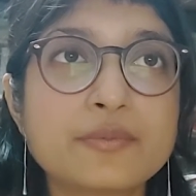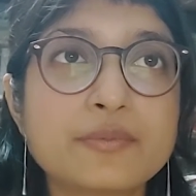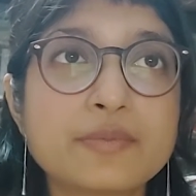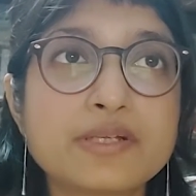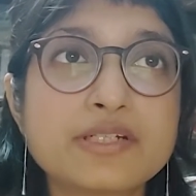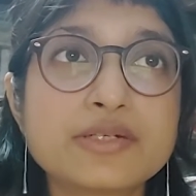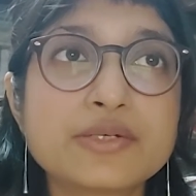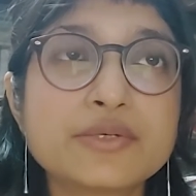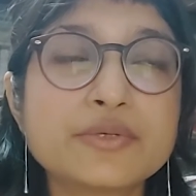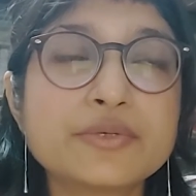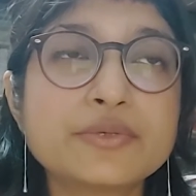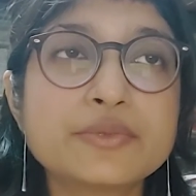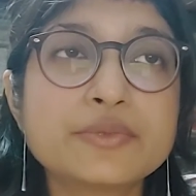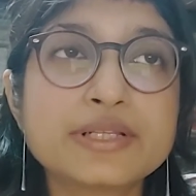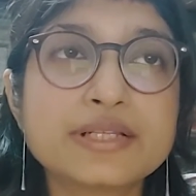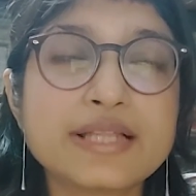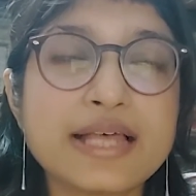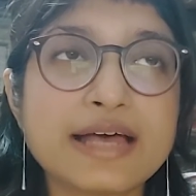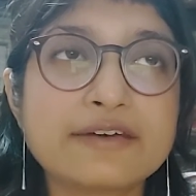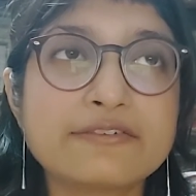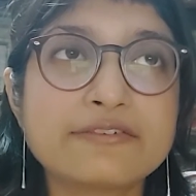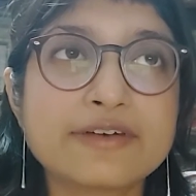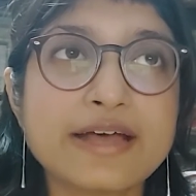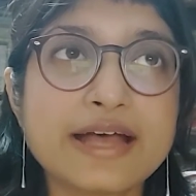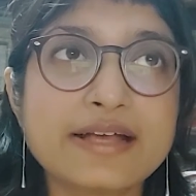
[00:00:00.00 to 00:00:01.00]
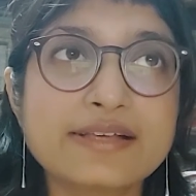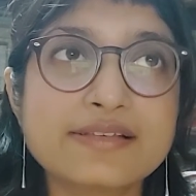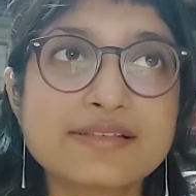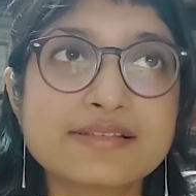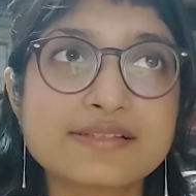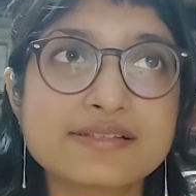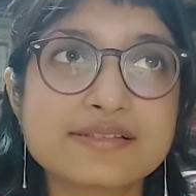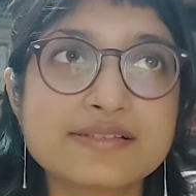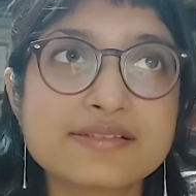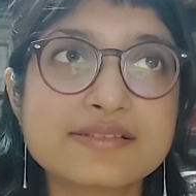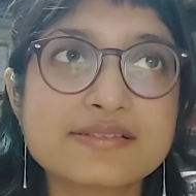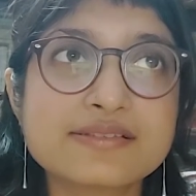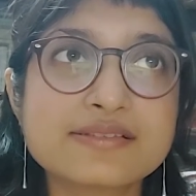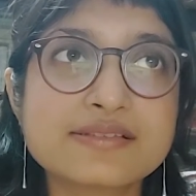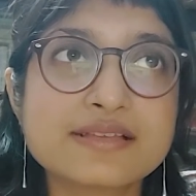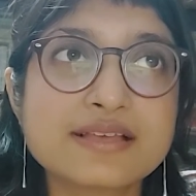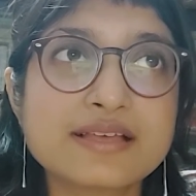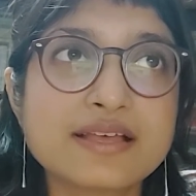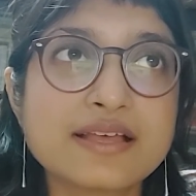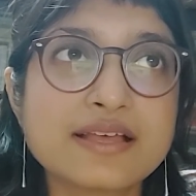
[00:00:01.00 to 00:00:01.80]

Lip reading: but who will have access?